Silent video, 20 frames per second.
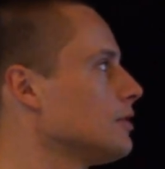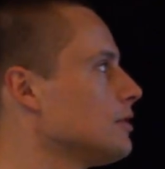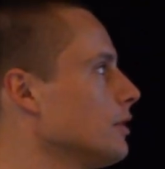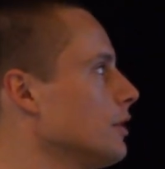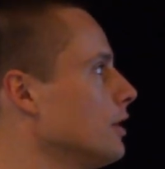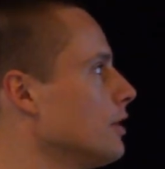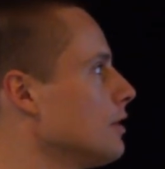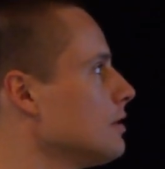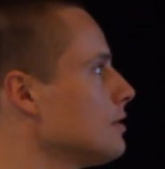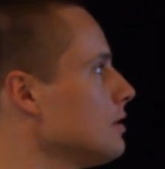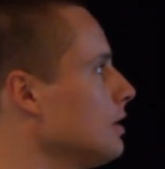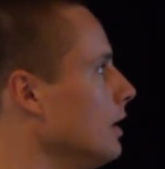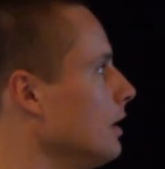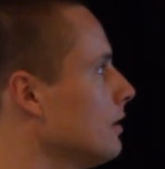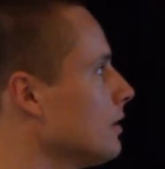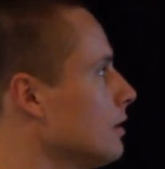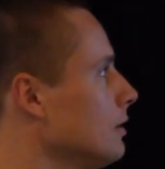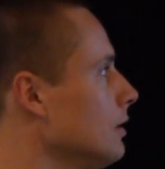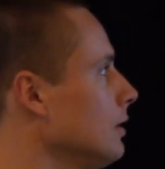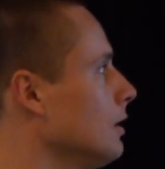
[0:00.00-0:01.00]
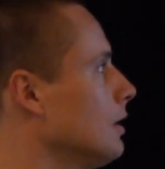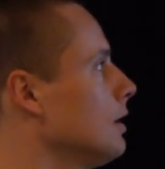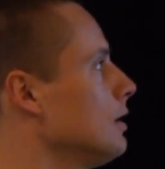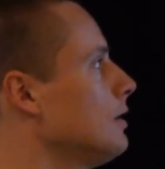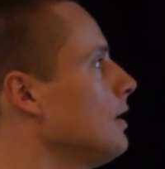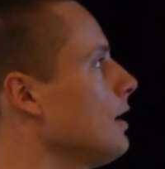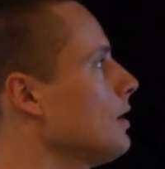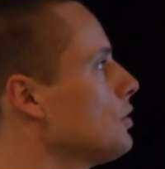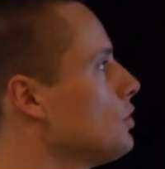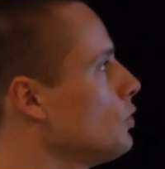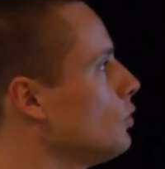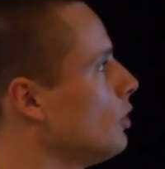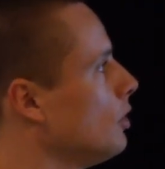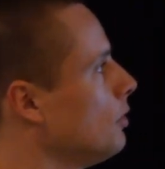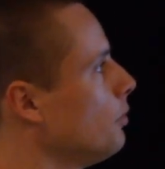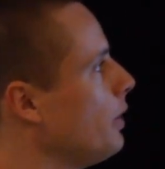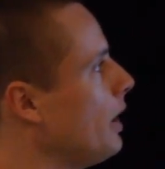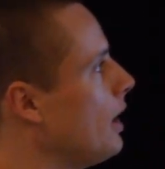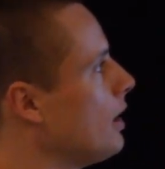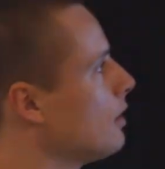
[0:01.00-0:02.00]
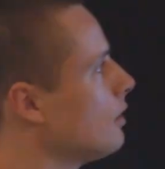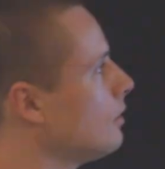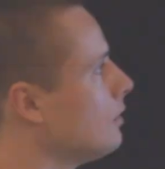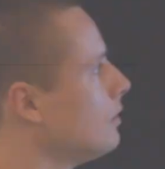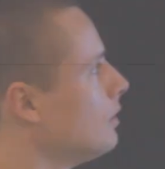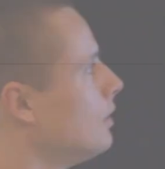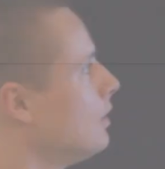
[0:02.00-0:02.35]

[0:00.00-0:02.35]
So here's like their little contextual panel